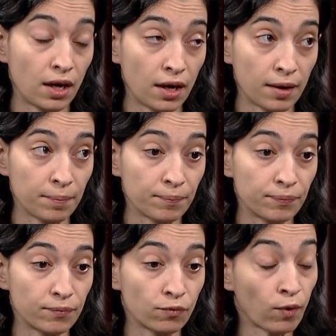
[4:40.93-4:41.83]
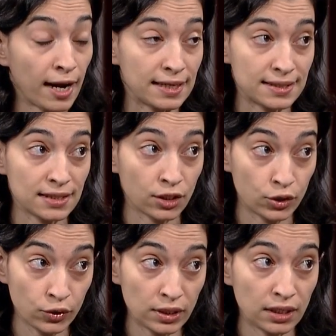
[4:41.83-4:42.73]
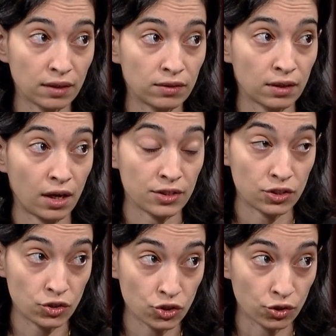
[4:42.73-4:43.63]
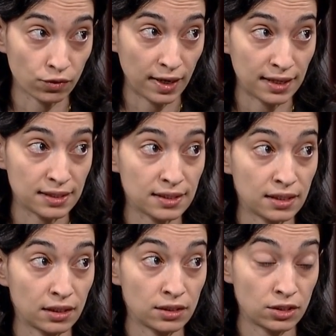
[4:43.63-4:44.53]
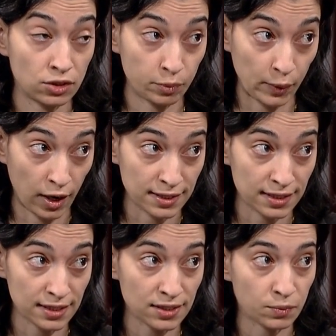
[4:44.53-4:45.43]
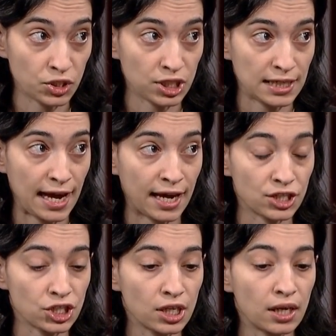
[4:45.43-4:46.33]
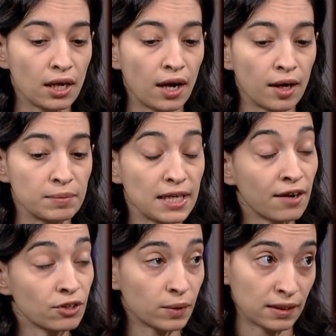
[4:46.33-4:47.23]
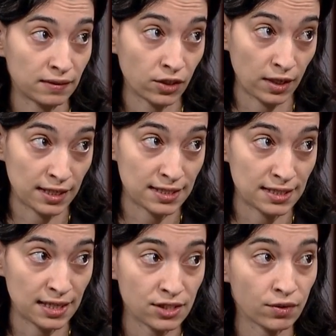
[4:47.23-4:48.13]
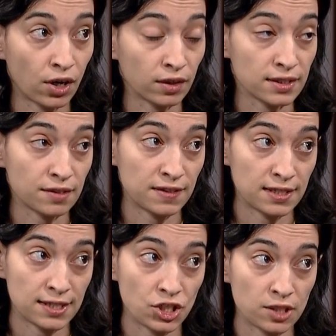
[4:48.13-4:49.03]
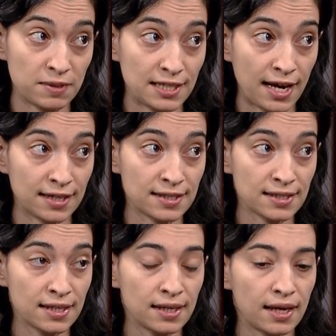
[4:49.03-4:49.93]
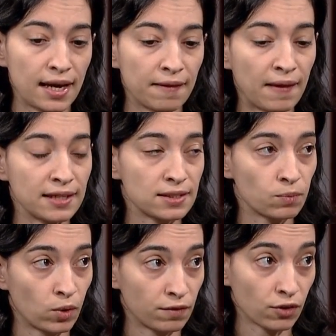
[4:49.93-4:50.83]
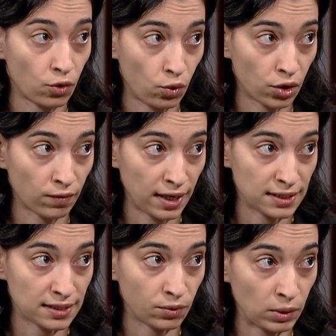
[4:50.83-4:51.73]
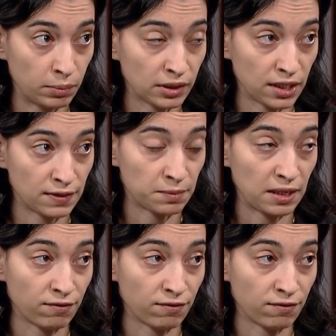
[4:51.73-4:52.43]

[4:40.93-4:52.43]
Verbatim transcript: um, rights, including the constitutional rights to due process, which attach um, to everyone in the United States, regardless of citizenship status. And that's one of the core rights that we believe is being